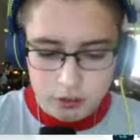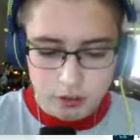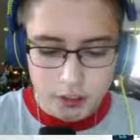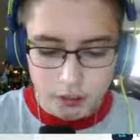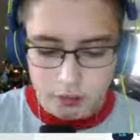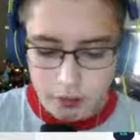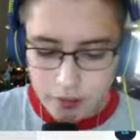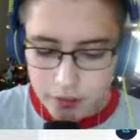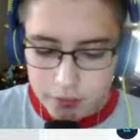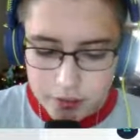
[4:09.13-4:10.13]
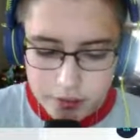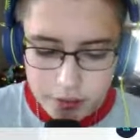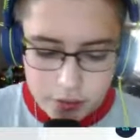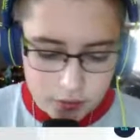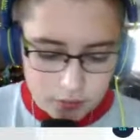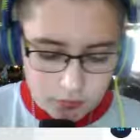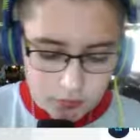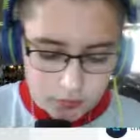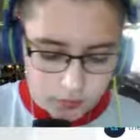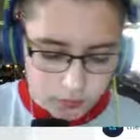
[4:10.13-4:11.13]
Now right here it says.
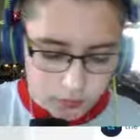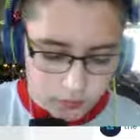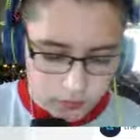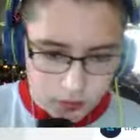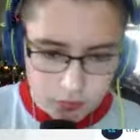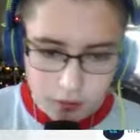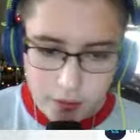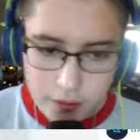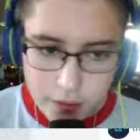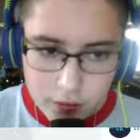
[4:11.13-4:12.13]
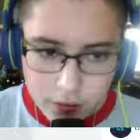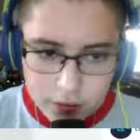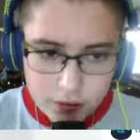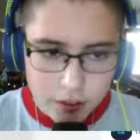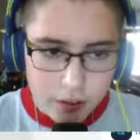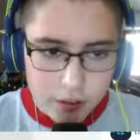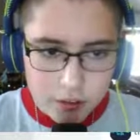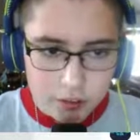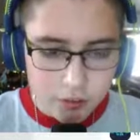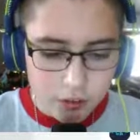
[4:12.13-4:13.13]
Now right here, let's
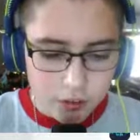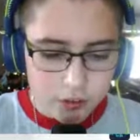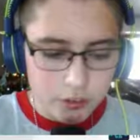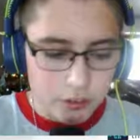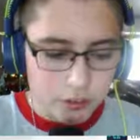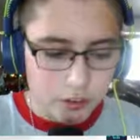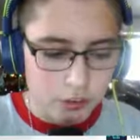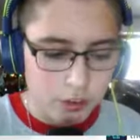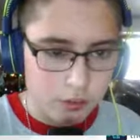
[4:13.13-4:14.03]
user